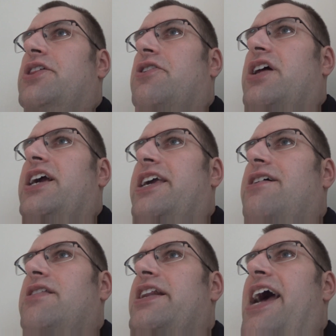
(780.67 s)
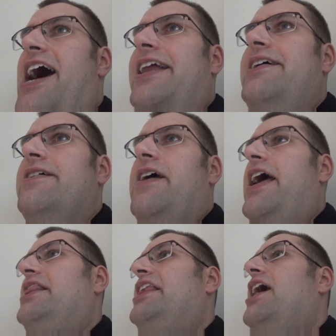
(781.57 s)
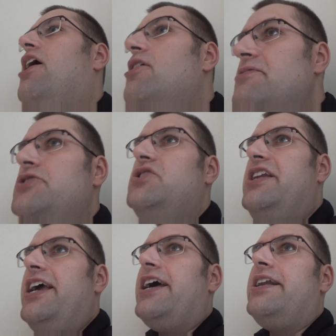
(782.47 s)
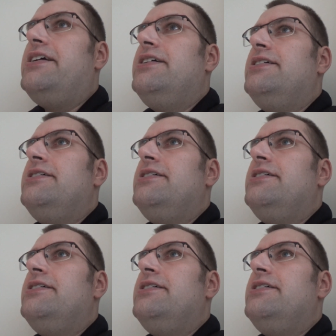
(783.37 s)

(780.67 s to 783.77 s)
they're gonna kill the dad, and they almost did,